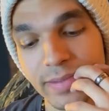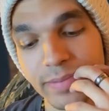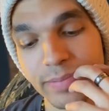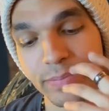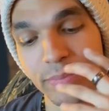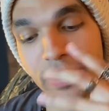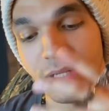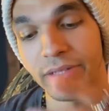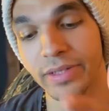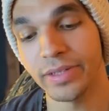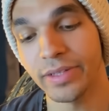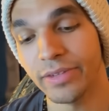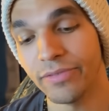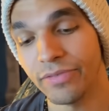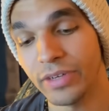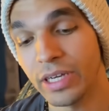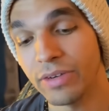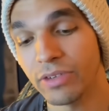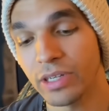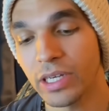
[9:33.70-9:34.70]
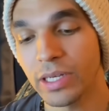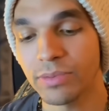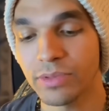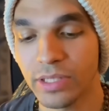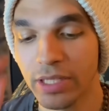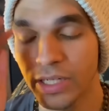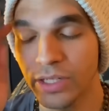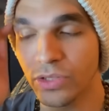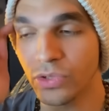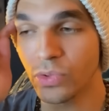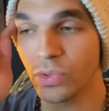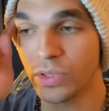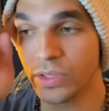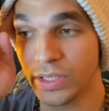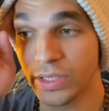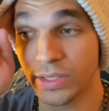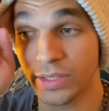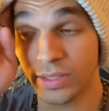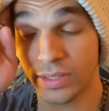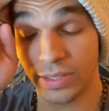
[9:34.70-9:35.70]
But the Five of Cups, Nine of Swords
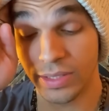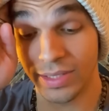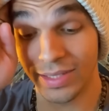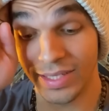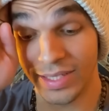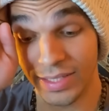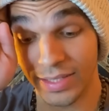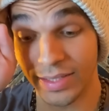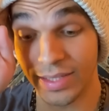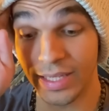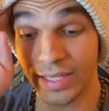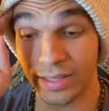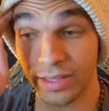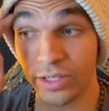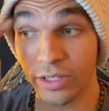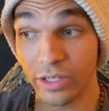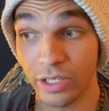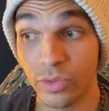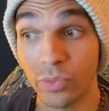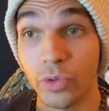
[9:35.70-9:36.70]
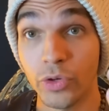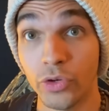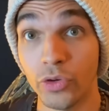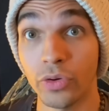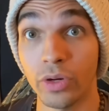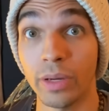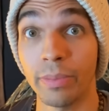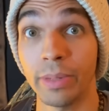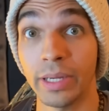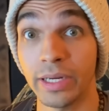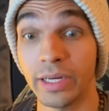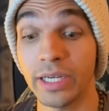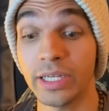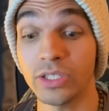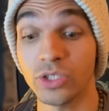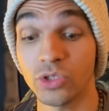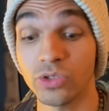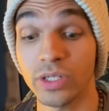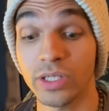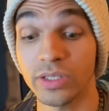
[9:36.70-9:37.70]
is like literally when you're up at
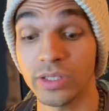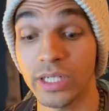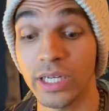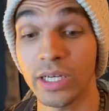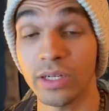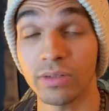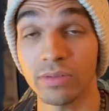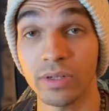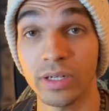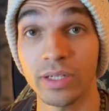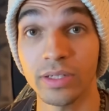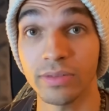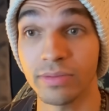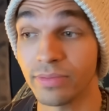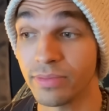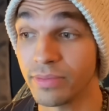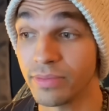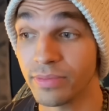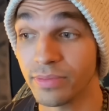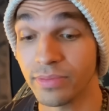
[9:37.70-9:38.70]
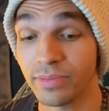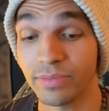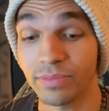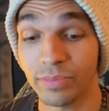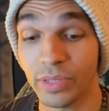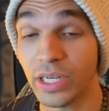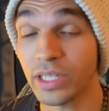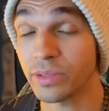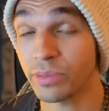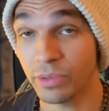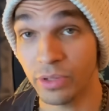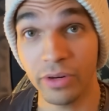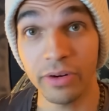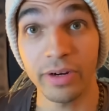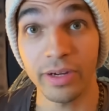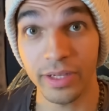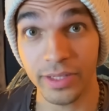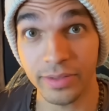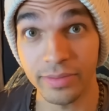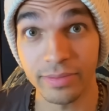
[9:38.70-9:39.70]
night, stressed out, right? Possibly
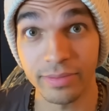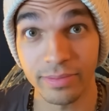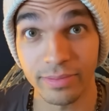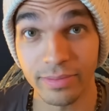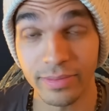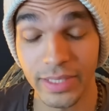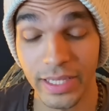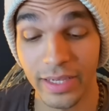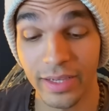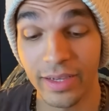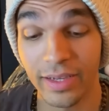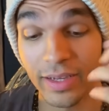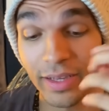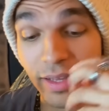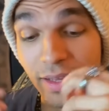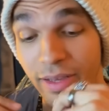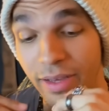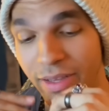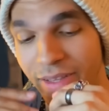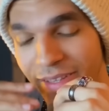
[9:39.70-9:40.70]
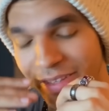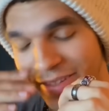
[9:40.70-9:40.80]
crying. I'm